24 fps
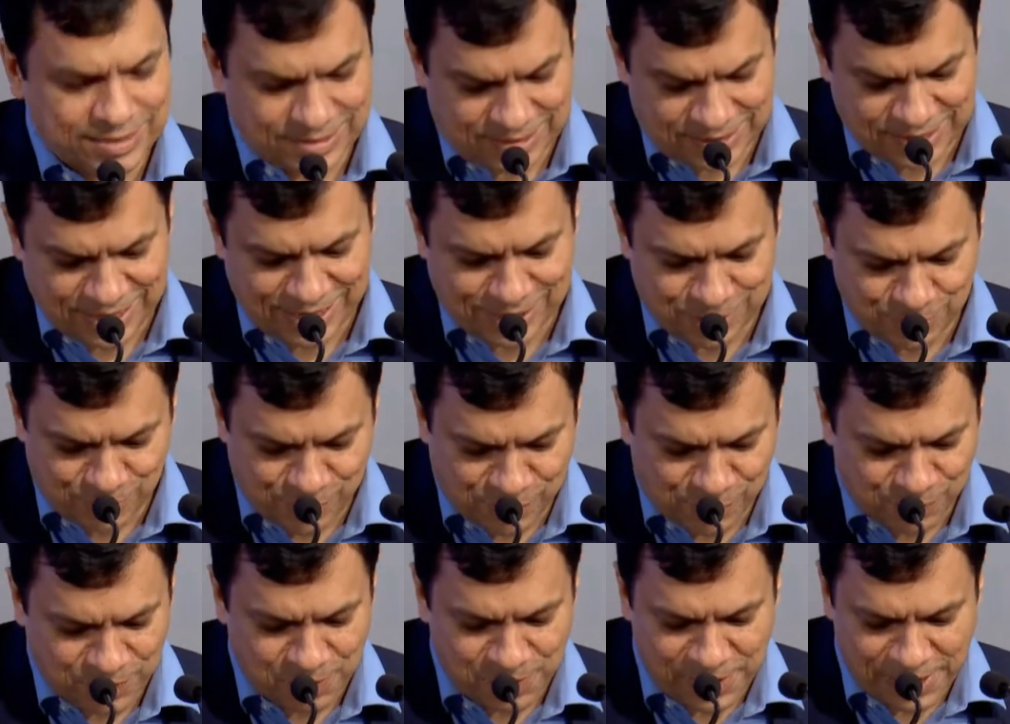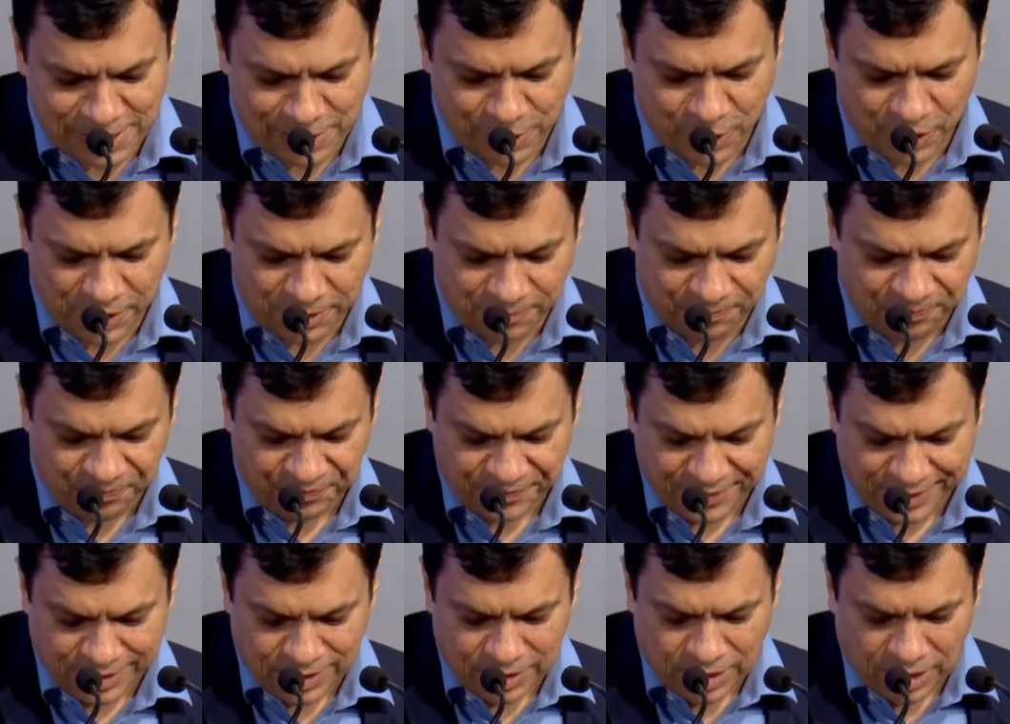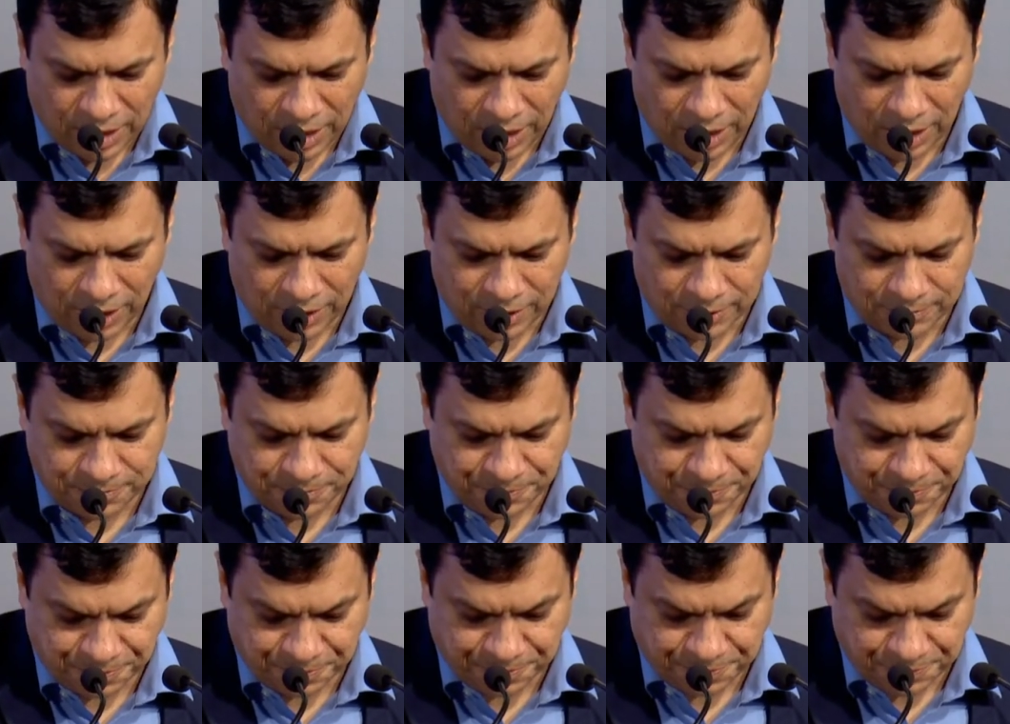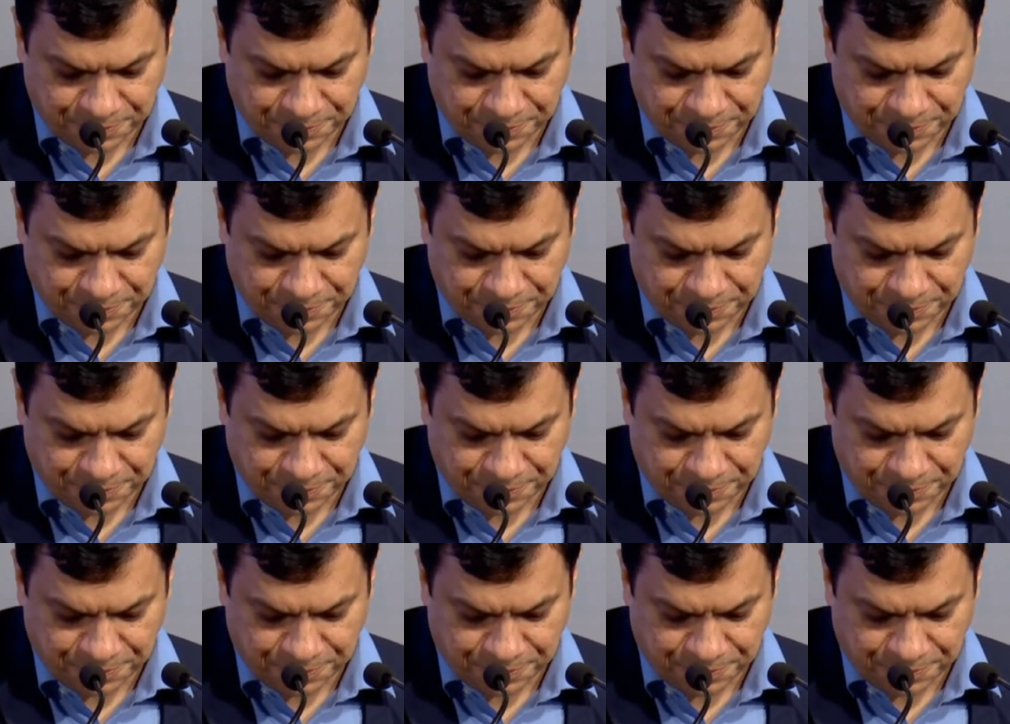and that's what we build on.